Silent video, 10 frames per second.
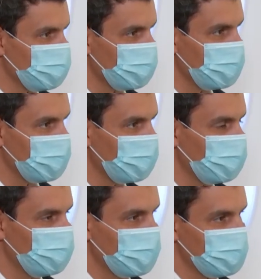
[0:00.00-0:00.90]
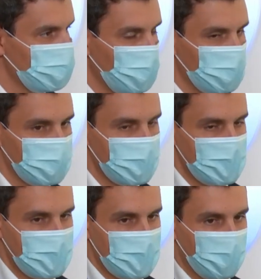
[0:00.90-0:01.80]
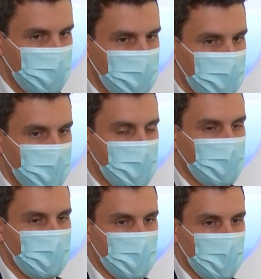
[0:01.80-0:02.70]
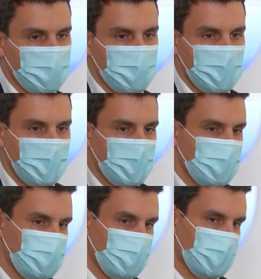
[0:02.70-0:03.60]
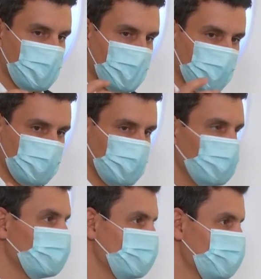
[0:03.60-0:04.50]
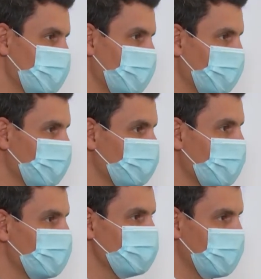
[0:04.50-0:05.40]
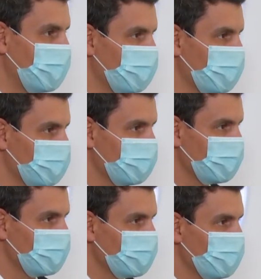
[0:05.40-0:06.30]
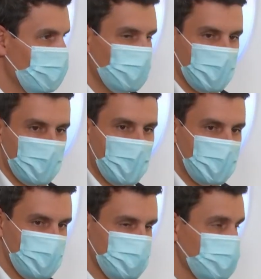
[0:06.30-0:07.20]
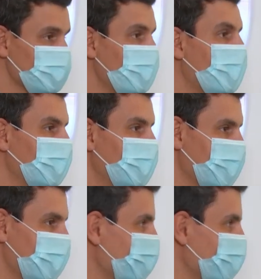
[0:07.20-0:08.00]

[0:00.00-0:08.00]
screen that would be installed on that aircraft. You're talking about a full stand-up rain shower with all the amenities, a spa-like